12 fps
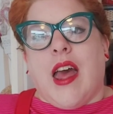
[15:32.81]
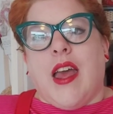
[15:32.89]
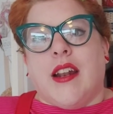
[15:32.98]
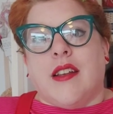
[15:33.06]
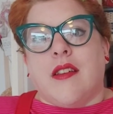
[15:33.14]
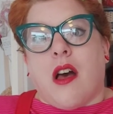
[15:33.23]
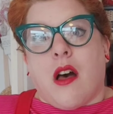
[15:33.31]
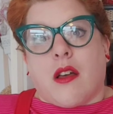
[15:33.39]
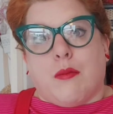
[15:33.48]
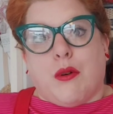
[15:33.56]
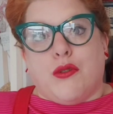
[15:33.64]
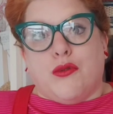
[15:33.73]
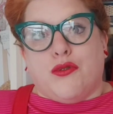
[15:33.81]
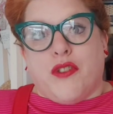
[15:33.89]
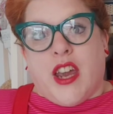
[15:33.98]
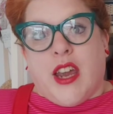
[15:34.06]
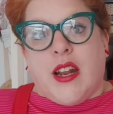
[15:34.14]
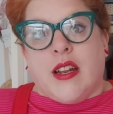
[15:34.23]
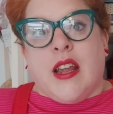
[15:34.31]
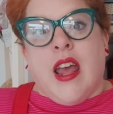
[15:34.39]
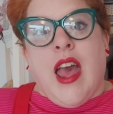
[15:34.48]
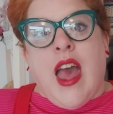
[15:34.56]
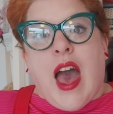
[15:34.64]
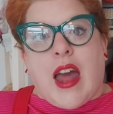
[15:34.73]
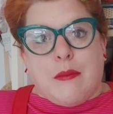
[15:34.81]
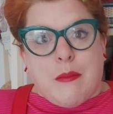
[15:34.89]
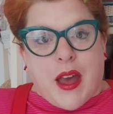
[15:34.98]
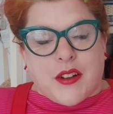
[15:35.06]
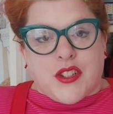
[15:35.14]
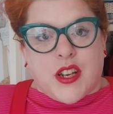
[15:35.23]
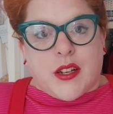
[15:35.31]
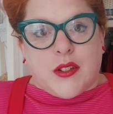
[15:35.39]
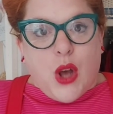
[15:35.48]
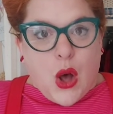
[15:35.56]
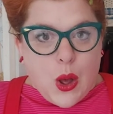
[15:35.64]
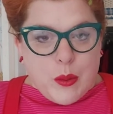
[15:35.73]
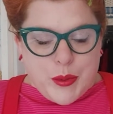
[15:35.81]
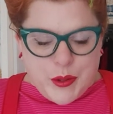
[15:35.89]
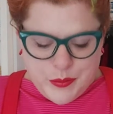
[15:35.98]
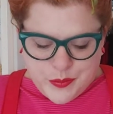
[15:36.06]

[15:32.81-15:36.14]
in dark bottle green and a matching top.